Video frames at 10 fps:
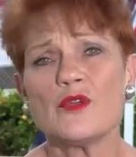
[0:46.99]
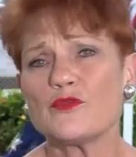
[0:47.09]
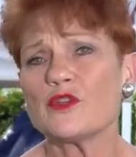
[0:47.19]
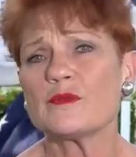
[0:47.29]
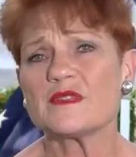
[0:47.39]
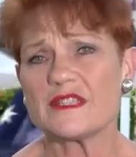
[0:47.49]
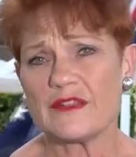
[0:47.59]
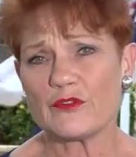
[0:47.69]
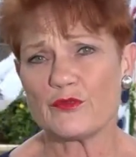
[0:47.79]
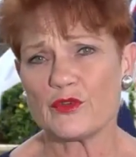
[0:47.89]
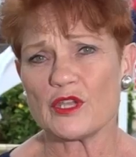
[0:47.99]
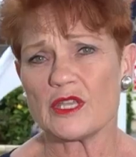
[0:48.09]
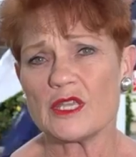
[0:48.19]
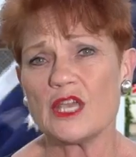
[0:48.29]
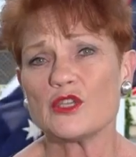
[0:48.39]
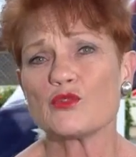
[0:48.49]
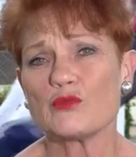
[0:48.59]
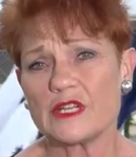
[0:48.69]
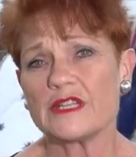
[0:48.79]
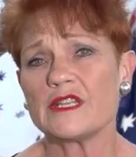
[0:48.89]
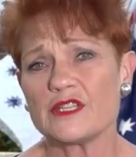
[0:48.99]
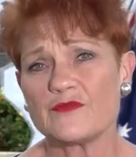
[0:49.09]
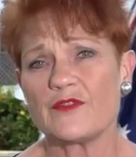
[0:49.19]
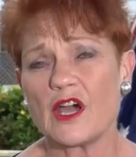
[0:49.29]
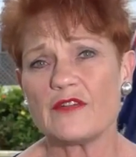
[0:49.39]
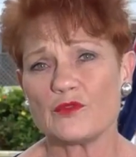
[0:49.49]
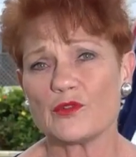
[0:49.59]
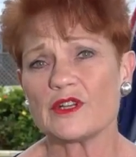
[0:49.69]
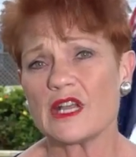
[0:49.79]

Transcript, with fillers: freedom is never free. You really need to fight for it.